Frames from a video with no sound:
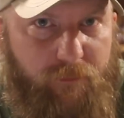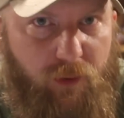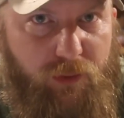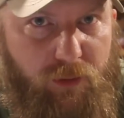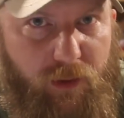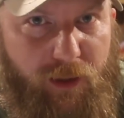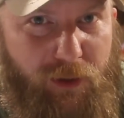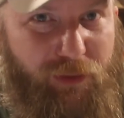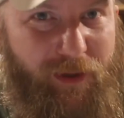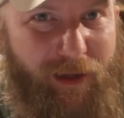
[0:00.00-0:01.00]
for a few
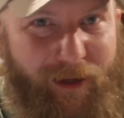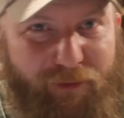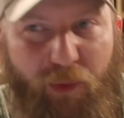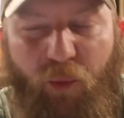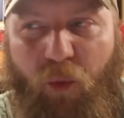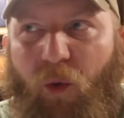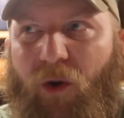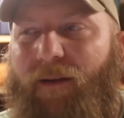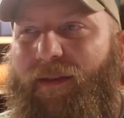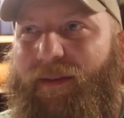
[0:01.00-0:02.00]
years after the
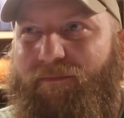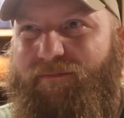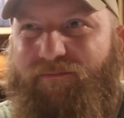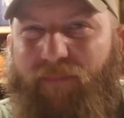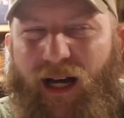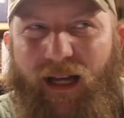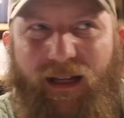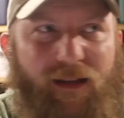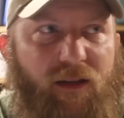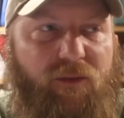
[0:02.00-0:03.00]
war. By
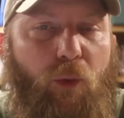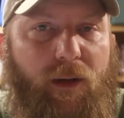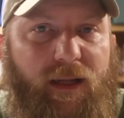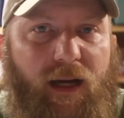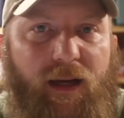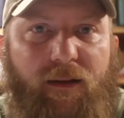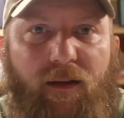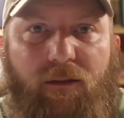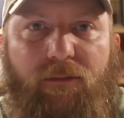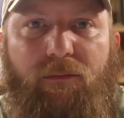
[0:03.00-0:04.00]
1949,
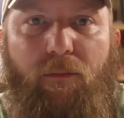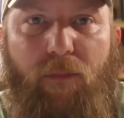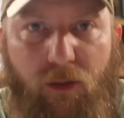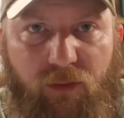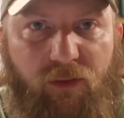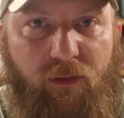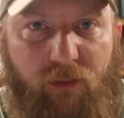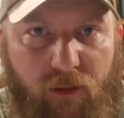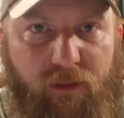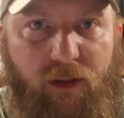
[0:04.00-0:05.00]
though, most
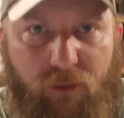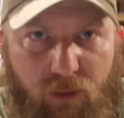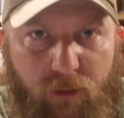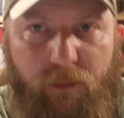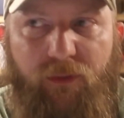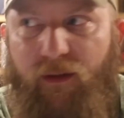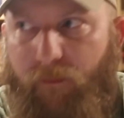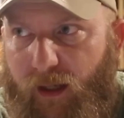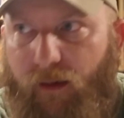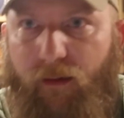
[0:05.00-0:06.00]
Soviet troops and
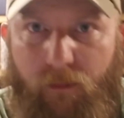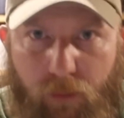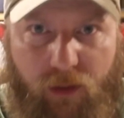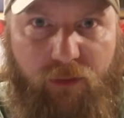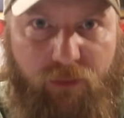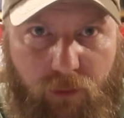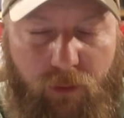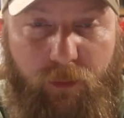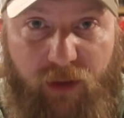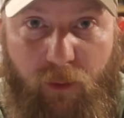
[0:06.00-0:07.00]
American and British
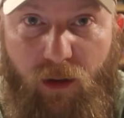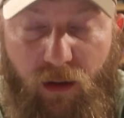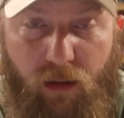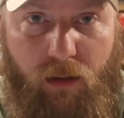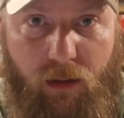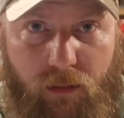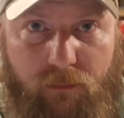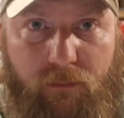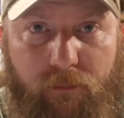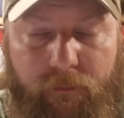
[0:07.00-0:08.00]
troops, they were gone.
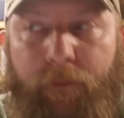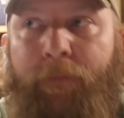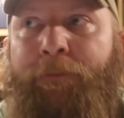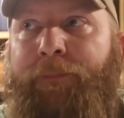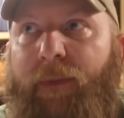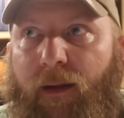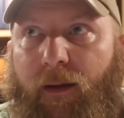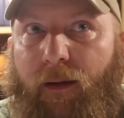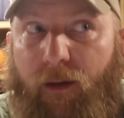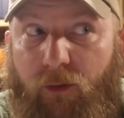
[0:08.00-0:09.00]

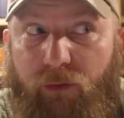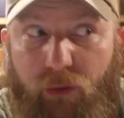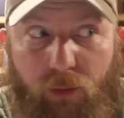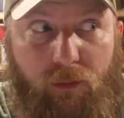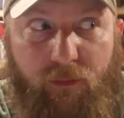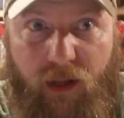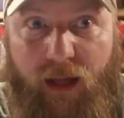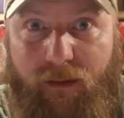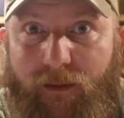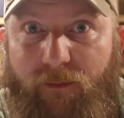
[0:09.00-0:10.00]
June of
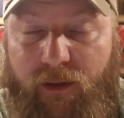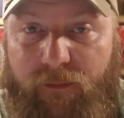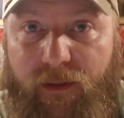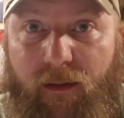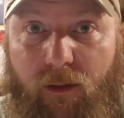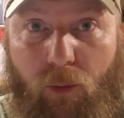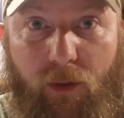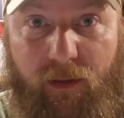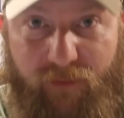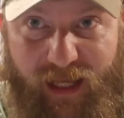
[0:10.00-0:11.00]
1950, the
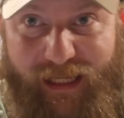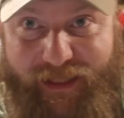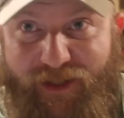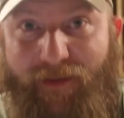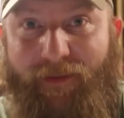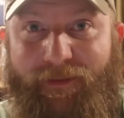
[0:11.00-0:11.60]
North invades.